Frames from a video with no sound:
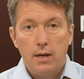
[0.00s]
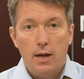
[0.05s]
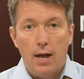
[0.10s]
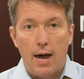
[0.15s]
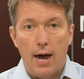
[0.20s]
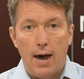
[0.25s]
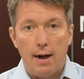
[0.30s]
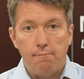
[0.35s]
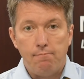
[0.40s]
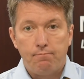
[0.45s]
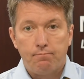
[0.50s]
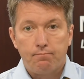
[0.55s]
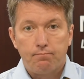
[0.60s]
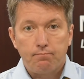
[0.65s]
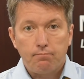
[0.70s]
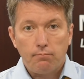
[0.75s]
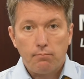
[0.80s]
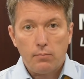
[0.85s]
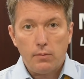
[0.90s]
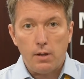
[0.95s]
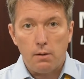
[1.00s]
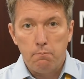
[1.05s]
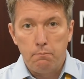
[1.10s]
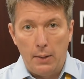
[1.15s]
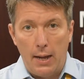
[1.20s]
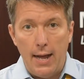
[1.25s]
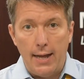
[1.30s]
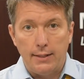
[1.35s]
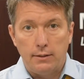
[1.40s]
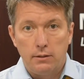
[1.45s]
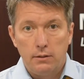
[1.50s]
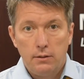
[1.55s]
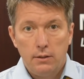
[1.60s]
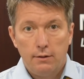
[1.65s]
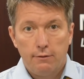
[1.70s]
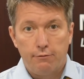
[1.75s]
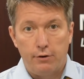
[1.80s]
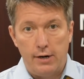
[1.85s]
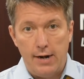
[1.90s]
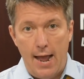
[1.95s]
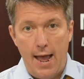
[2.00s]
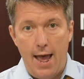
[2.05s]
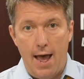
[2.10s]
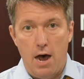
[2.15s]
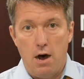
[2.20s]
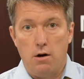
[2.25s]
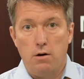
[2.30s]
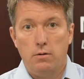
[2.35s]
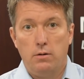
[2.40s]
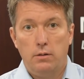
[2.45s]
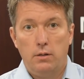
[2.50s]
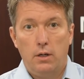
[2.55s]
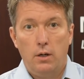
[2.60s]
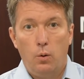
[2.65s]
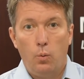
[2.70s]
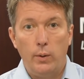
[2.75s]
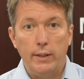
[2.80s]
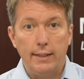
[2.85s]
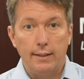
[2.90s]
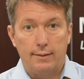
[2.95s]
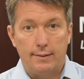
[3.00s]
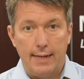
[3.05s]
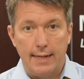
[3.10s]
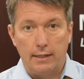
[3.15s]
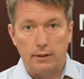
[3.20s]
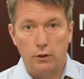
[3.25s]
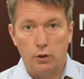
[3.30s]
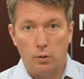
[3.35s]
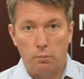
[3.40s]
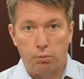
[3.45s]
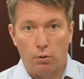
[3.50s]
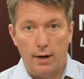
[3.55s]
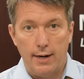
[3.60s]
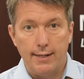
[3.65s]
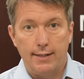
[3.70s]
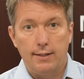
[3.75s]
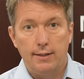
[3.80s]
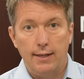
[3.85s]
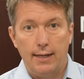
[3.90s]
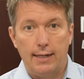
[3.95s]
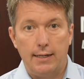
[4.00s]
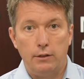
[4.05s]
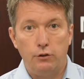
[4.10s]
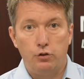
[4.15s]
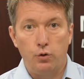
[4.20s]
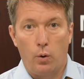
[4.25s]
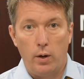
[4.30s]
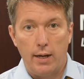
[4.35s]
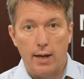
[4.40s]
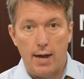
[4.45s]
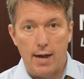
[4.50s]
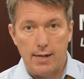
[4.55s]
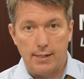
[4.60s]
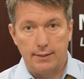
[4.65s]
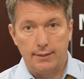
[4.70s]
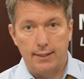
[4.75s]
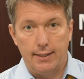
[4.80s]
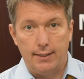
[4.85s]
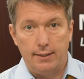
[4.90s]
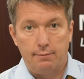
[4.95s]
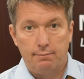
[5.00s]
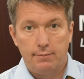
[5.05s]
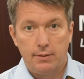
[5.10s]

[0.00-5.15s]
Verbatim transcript: Um, but for now, we get to take a little break and enjoy a holiday.